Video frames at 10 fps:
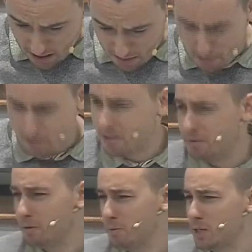But
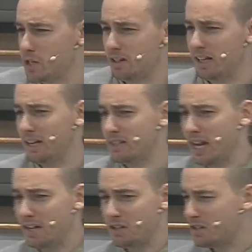we shouldn't, in a
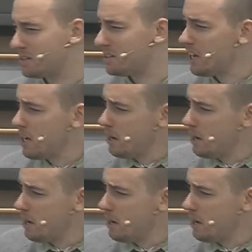sense, just